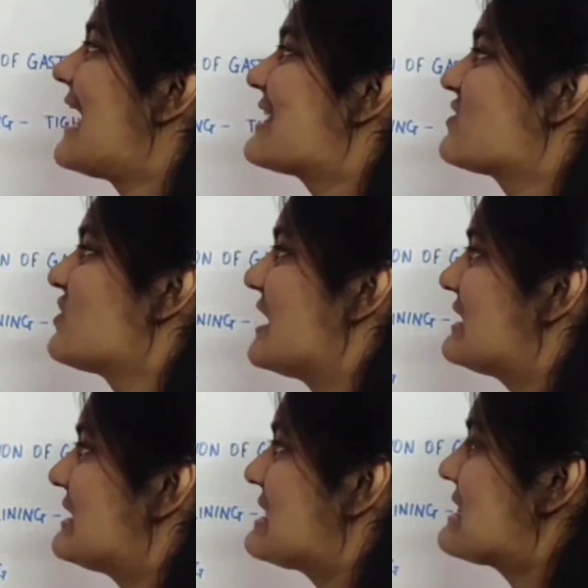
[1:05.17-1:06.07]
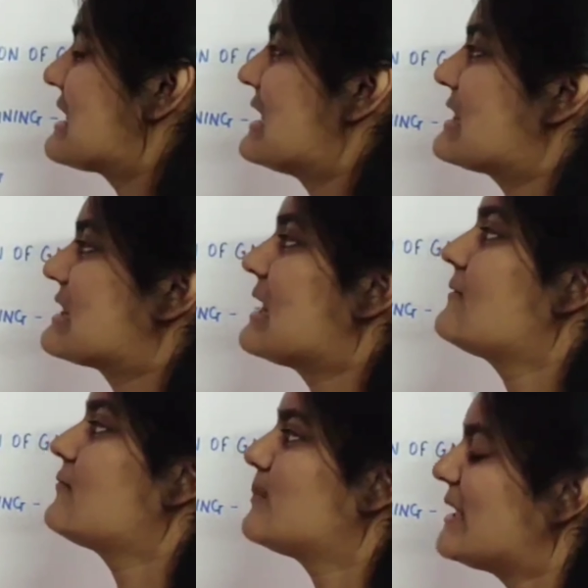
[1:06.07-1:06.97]
gastritis
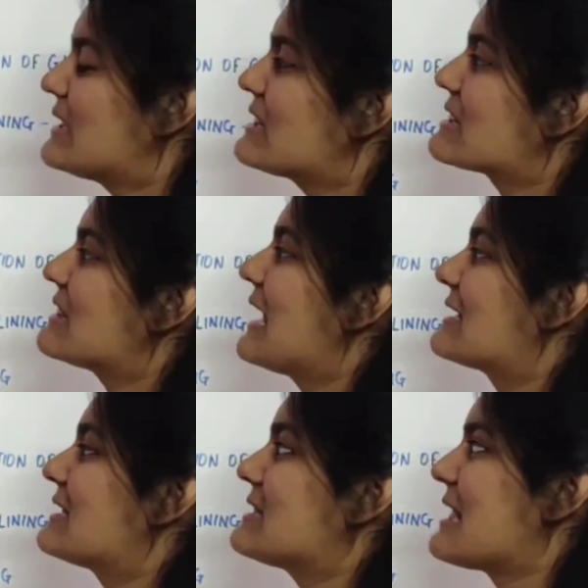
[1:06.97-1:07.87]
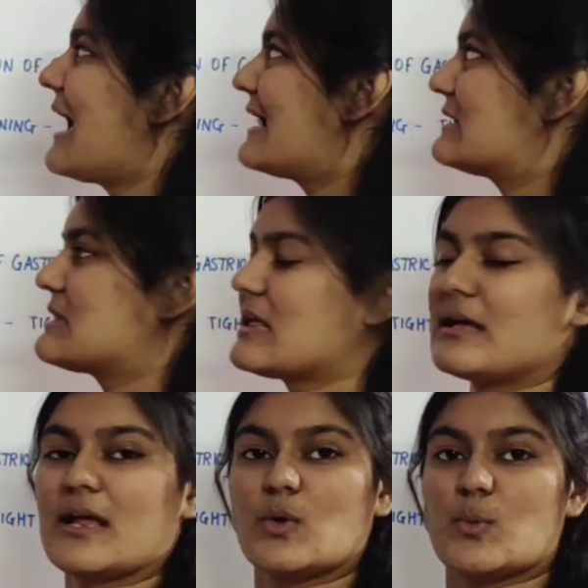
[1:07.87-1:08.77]
itself means, that is itis
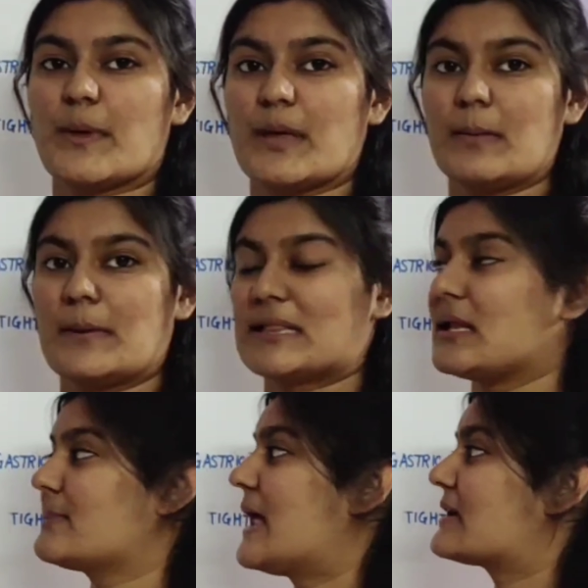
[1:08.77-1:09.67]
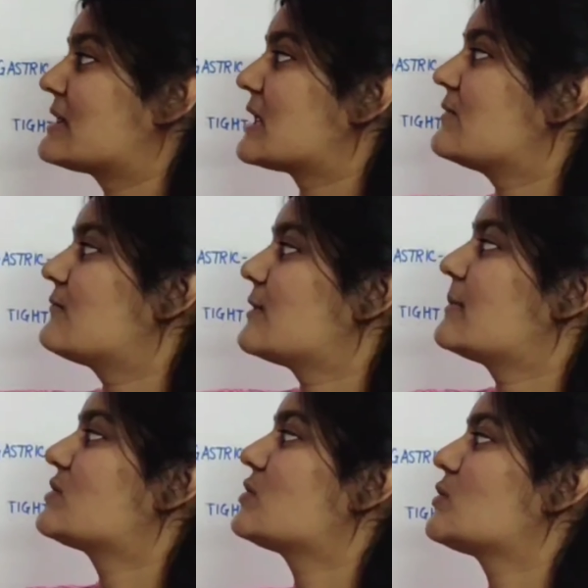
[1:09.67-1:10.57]
aa raha hai usme, matlab that is
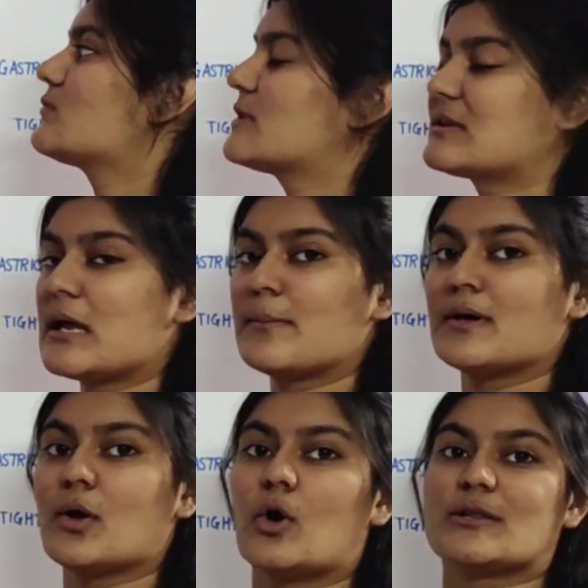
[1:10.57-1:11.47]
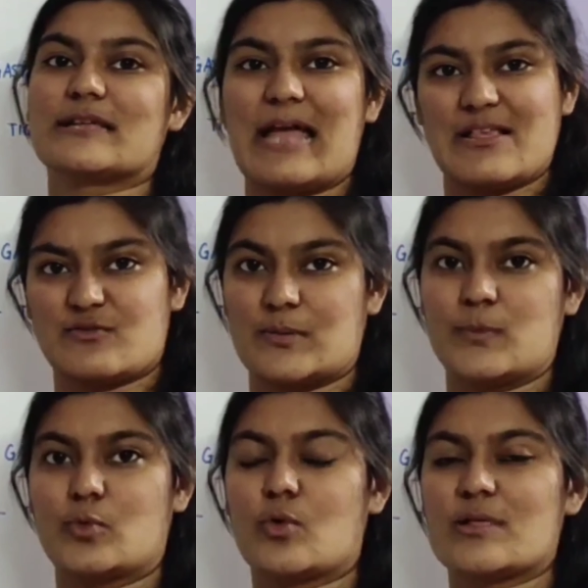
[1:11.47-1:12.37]
inflammation of the stomach or the gastric
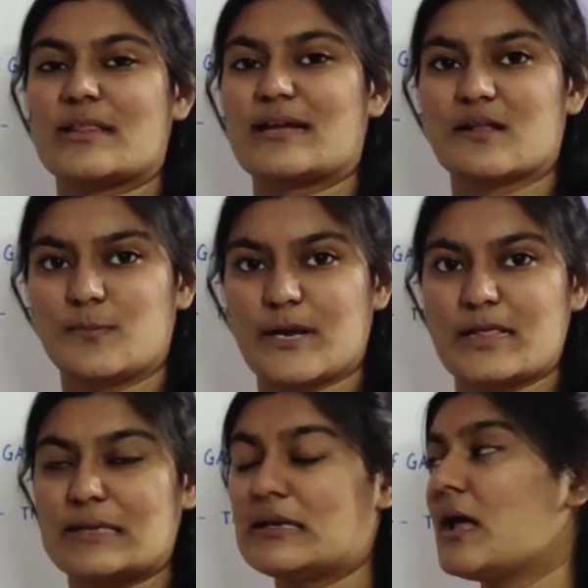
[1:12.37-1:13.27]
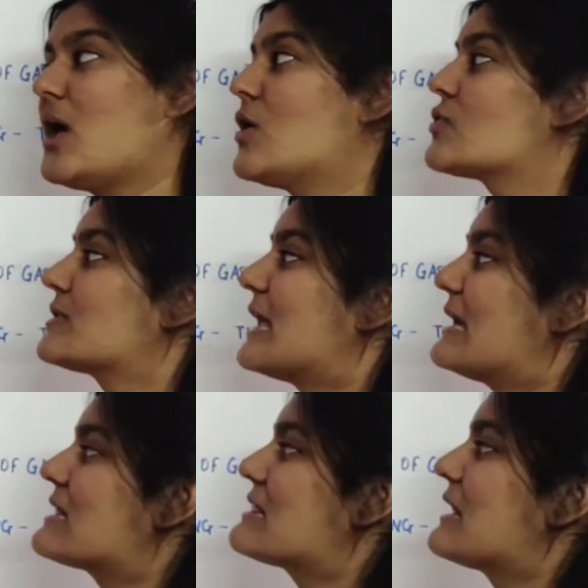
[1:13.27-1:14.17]
mucosa that is present. So
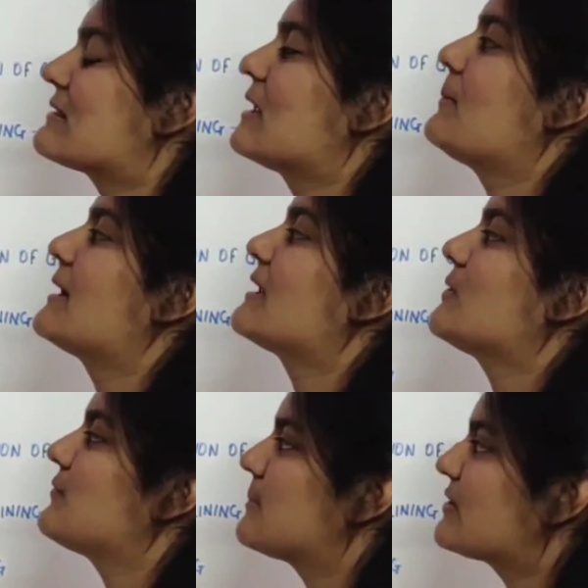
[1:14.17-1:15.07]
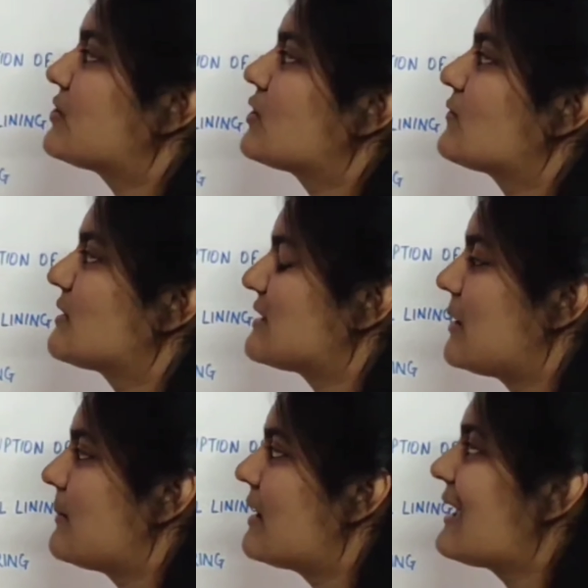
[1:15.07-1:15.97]
there is nothing but inflammation of the
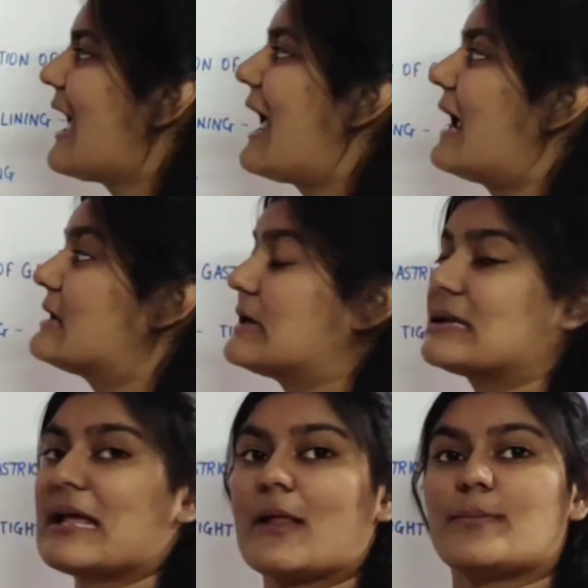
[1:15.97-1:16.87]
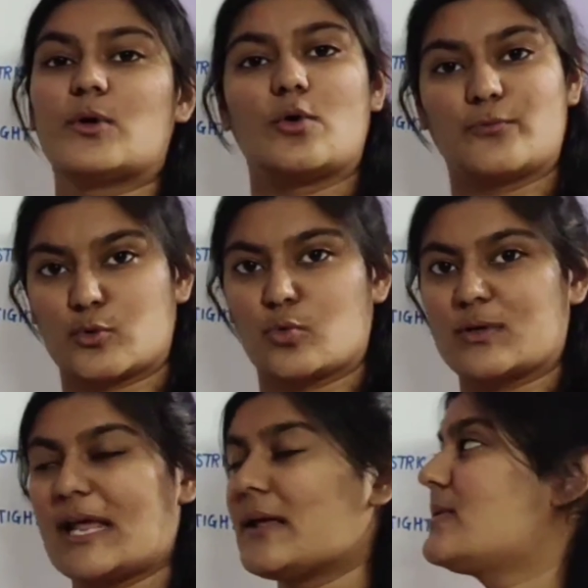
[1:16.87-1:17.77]
stomach, and it can be of
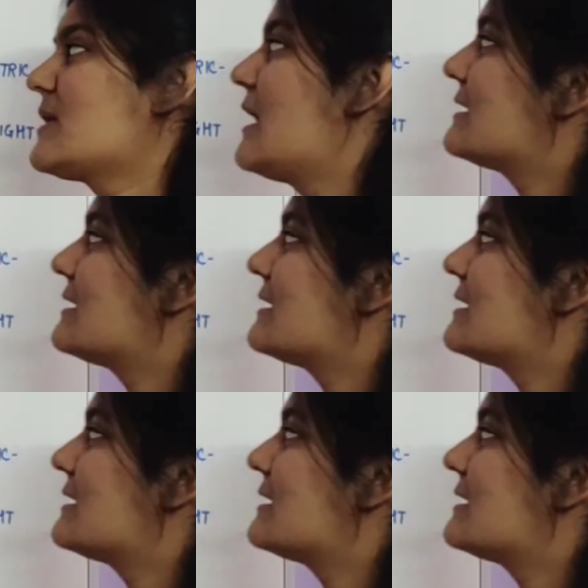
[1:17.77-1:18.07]
two types,